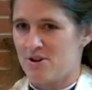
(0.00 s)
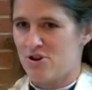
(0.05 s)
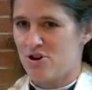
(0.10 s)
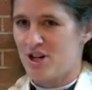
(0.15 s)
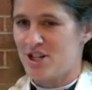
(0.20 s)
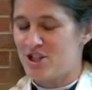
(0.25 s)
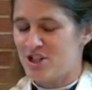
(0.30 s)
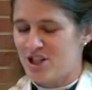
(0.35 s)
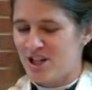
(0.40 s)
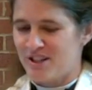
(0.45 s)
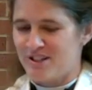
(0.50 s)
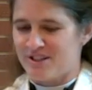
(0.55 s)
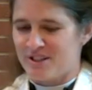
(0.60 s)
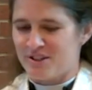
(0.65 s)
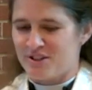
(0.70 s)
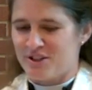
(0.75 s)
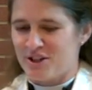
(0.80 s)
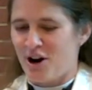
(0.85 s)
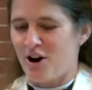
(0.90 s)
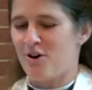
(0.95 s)
Christians
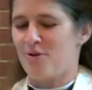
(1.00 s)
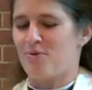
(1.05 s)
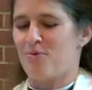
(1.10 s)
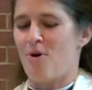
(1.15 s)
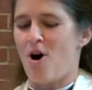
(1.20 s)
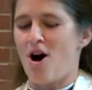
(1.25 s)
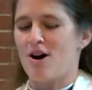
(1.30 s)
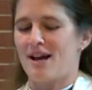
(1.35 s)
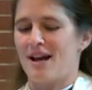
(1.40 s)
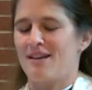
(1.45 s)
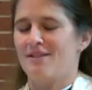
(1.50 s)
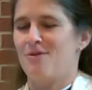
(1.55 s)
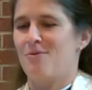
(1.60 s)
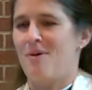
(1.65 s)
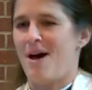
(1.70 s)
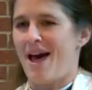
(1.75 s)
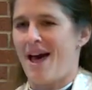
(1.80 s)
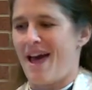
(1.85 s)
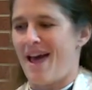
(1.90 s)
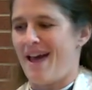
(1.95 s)
start walking the
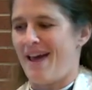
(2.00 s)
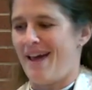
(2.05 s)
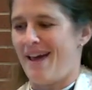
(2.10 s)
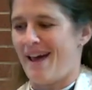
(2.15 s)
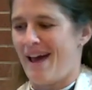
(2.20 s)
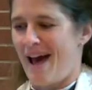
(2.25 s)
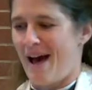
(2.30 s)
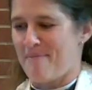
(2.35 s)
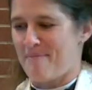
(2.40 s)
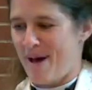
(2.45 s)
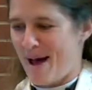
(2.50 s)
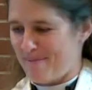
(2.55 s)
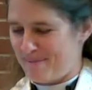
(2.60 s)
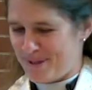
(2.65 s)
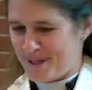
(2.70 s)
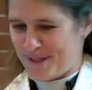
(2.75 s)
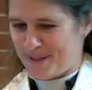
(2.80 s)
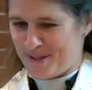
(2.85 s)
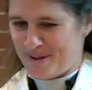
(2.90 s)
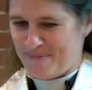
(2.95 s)
way at
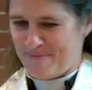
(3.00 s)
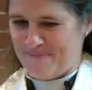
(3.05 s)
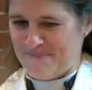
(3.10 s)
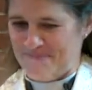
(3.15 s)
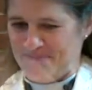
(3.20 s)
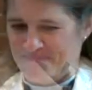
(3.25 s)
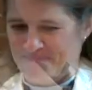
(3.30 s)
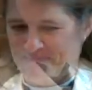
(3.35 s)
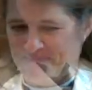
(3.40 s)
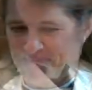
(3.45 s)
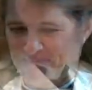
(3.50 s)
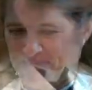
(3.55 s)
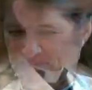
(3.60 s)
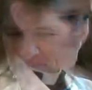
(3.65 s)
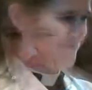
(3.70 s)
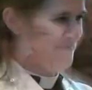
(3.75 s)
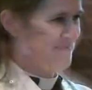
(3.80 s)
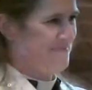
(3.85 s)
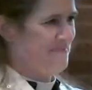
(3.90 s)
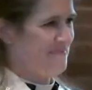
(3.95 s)
baptism.
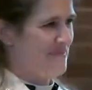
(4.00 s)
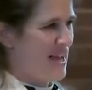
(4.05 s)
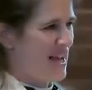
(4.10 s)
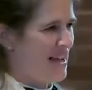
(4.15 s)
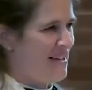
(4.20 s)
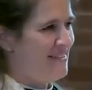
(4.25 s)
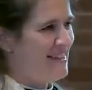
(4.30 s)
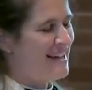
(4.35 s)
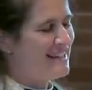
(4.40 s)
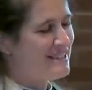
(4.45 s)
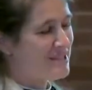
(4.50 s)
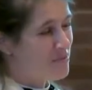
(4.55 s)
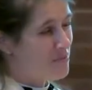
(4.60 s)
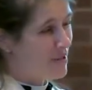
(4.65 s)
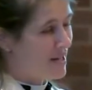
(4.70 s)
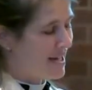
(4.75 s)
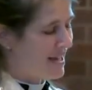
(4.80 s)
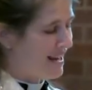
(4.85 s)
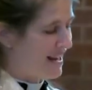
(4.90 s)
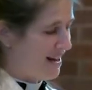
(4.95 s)
That's the
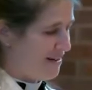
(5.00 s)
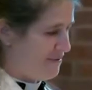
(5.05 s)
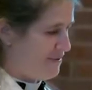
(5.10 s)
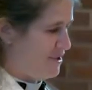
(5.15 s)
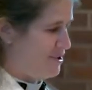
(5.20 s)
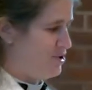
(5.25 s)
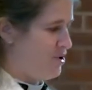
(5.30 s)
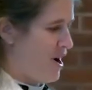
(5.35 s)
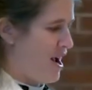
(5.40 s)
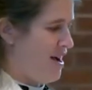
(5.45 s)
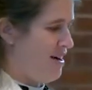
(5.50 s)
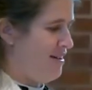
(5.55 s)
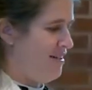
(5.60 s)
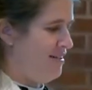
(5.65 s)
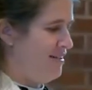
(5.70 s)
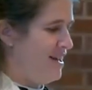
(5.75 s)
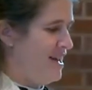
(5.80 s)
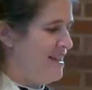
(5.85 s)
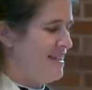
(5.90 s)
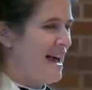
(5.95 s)
beginning of the
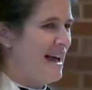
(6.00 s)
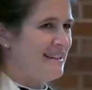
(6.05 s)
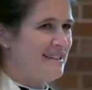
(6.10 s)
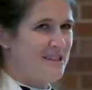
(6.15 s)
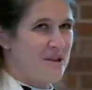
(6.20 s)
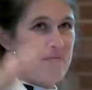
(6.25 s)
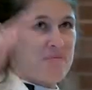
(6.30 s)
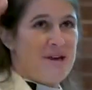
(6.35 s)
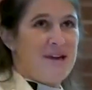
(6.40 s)
trail. That's the